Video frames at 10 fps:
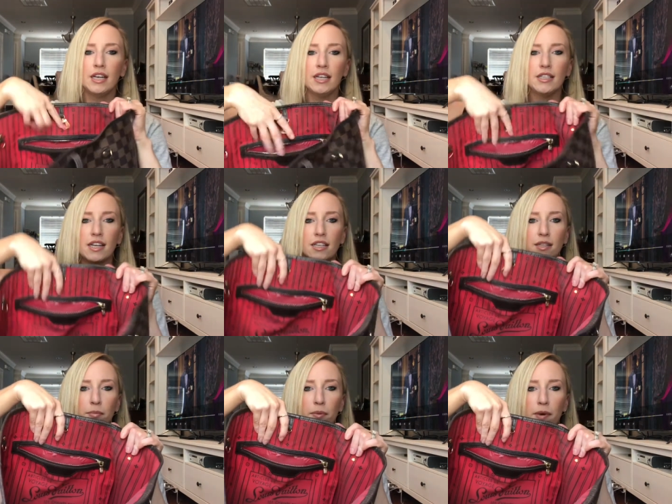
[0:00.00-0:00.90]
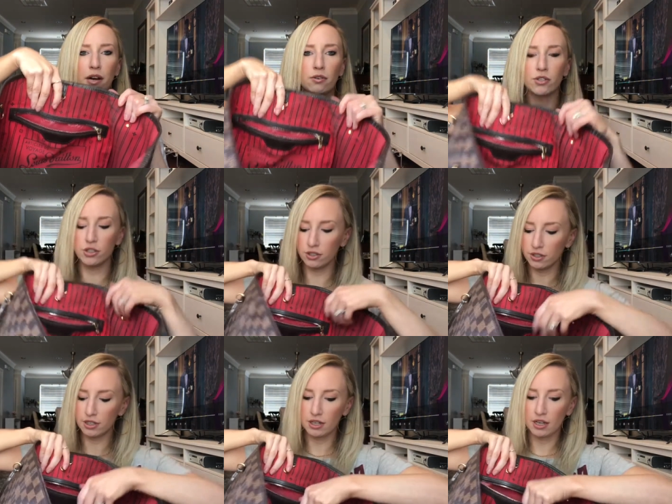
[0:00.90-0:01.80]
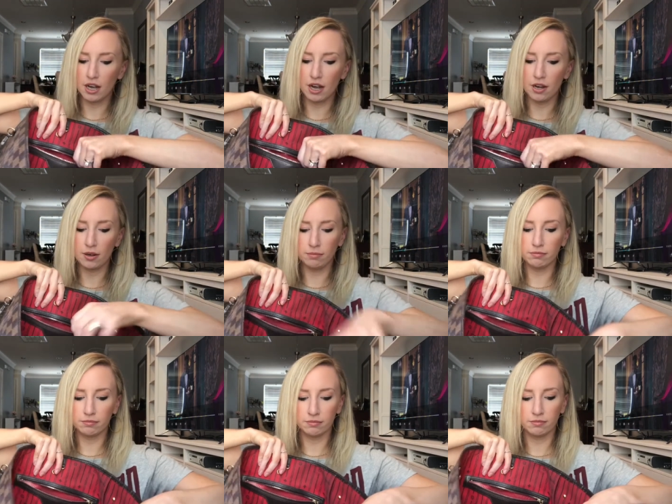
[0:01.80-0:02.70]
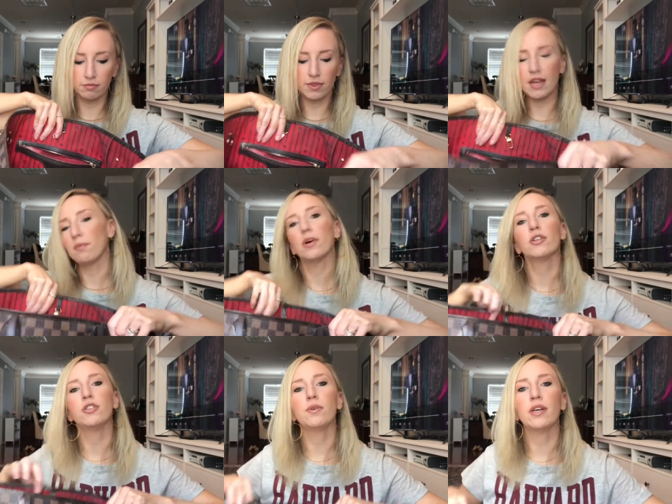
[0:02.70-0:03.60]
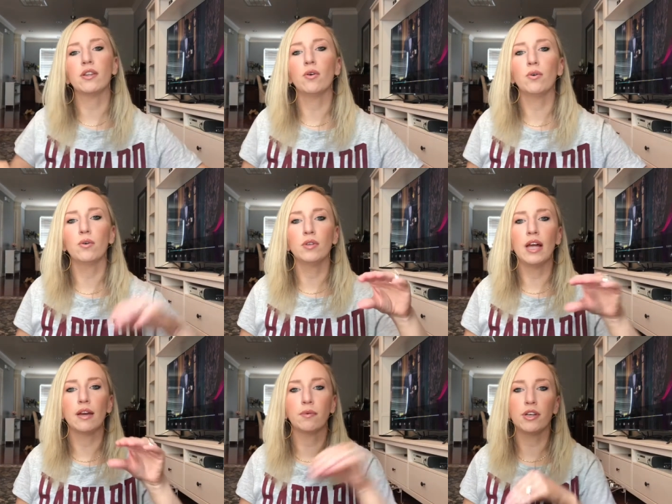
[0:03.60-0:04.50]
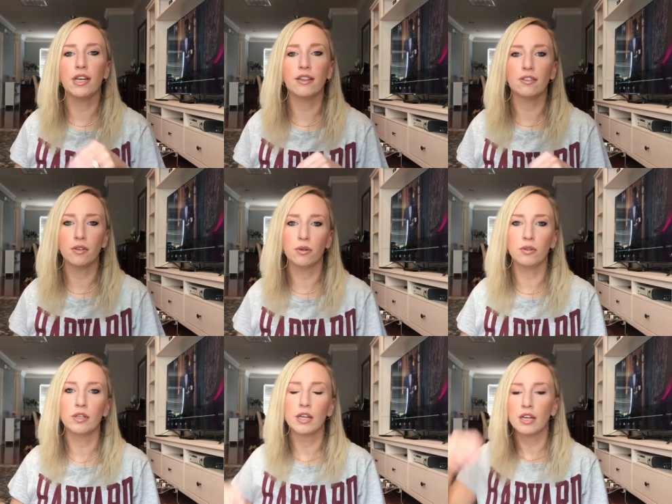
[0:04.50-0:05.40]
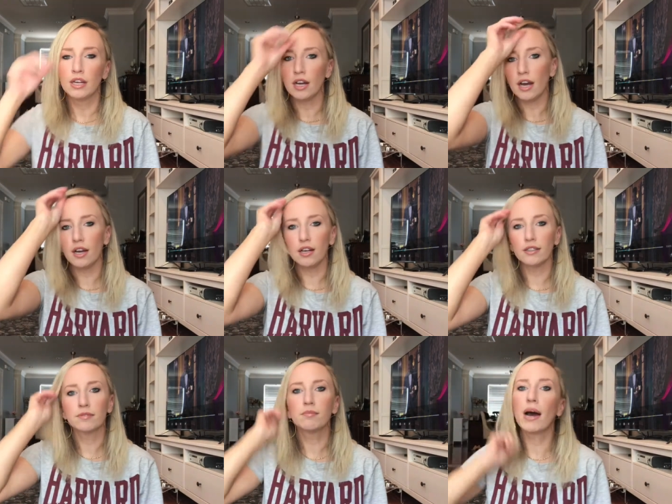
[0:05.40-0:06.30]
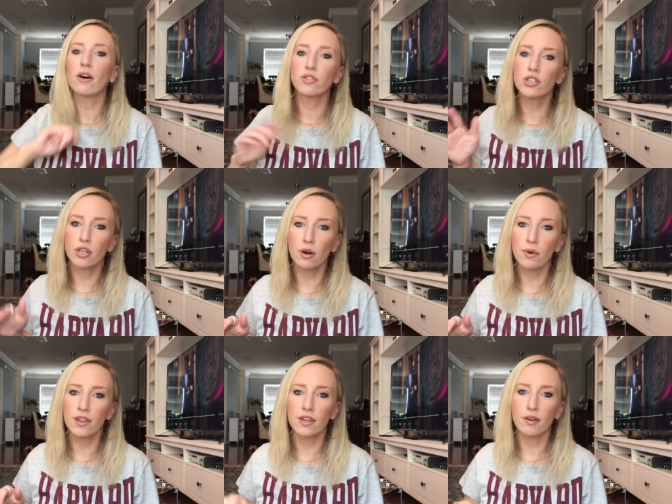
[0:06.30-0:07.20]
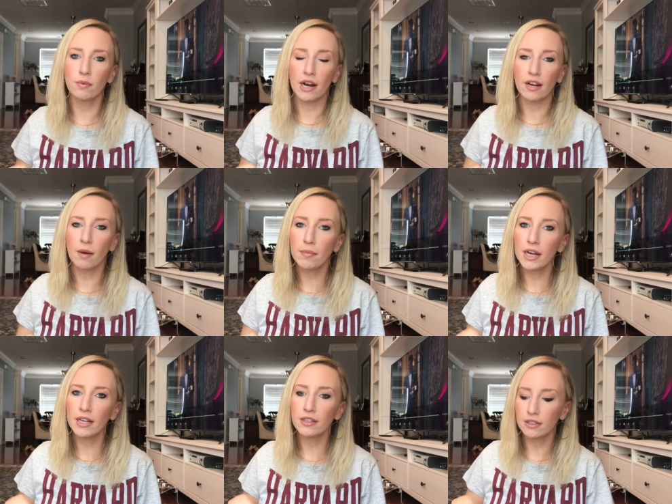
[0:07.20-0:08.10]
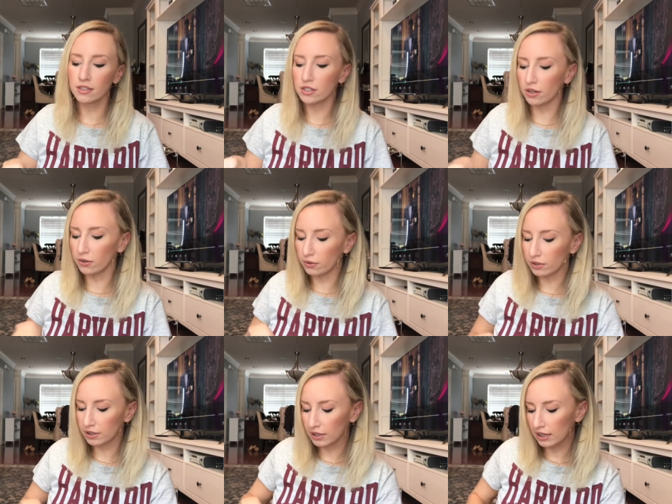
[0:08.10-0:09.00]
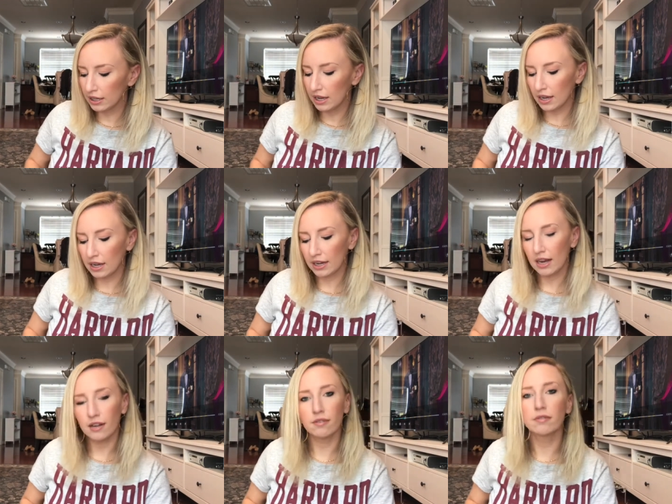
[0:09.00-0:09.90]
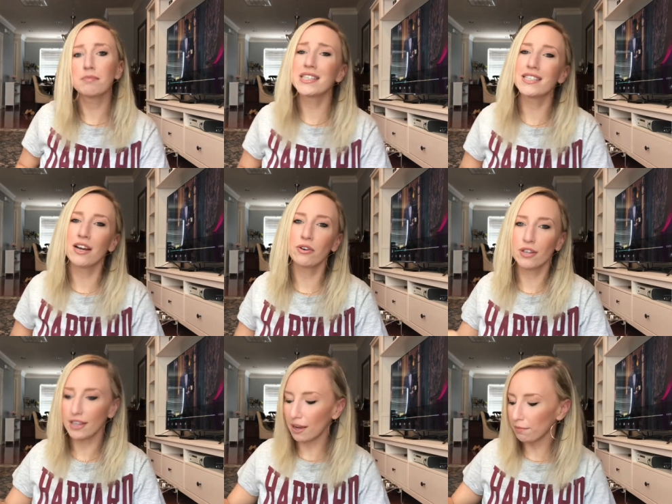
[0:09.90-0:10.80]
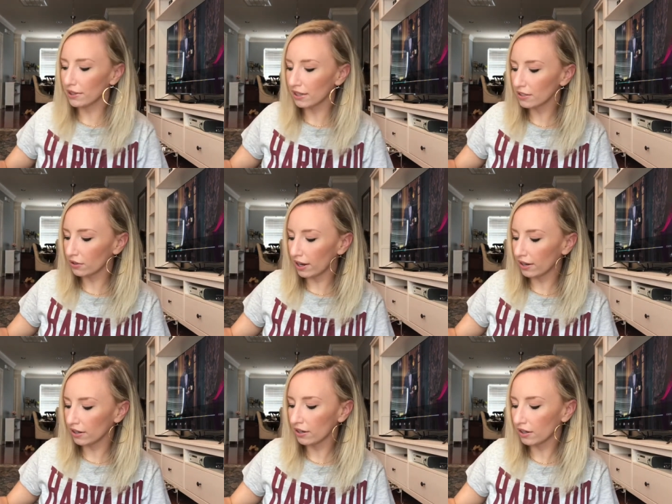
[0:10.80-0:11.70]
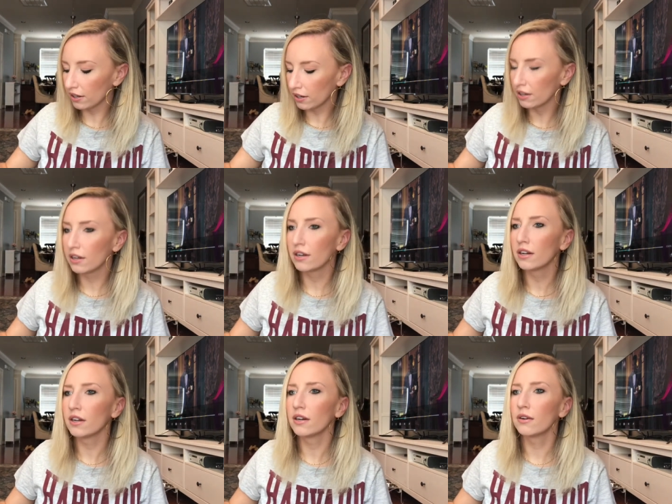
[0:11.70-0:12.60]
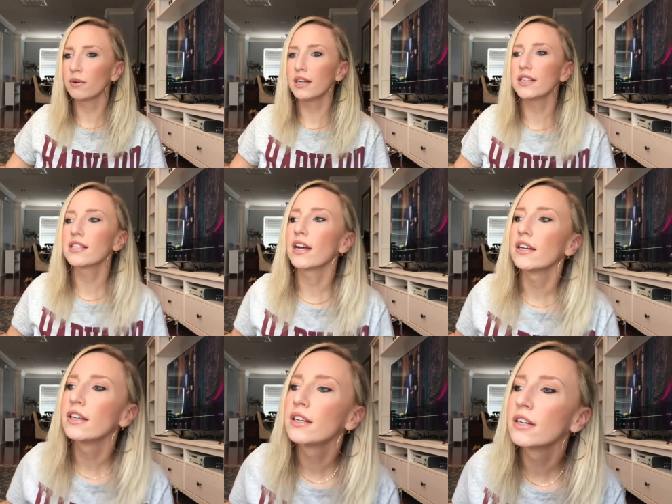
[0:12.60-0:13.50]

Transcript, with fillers: inside zipper pouch. Um, they weren't doing the whole like where you get the little uh, pouch to go with it when I got mine. So kind of missed out on that, but that's okay. What is that?